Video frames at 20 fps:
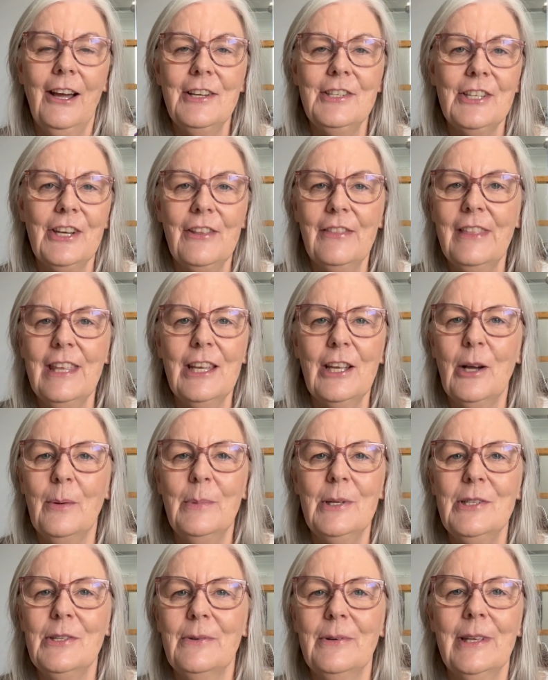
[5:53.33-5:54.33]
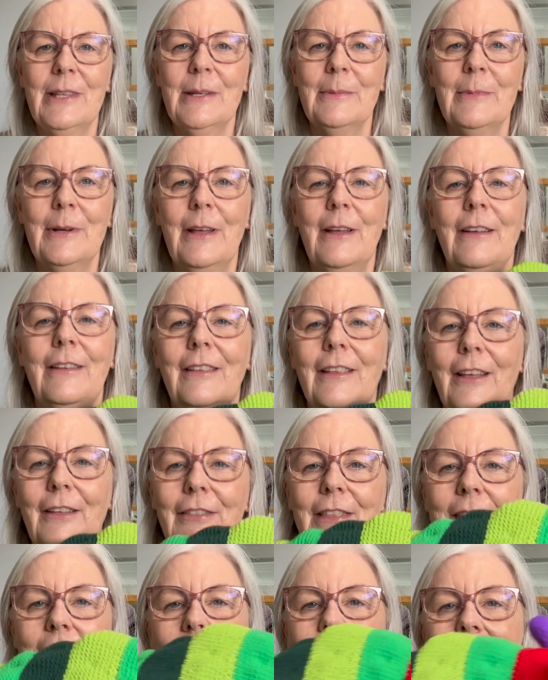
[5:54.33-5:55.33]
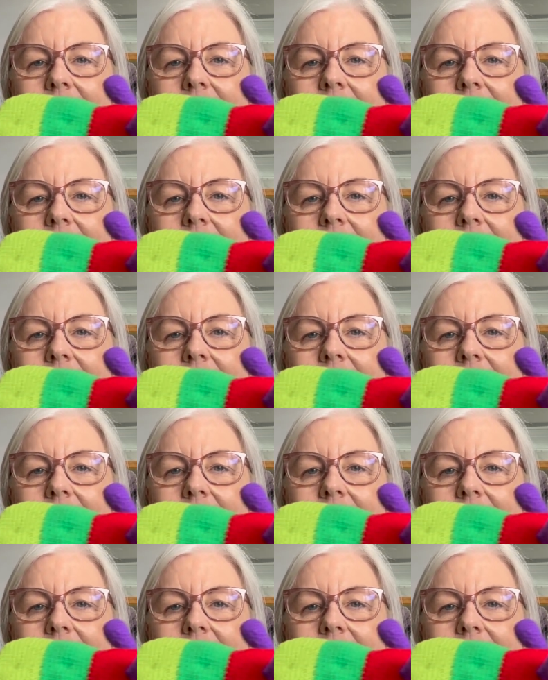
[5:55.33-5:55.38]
don't think I'll be doing them. I think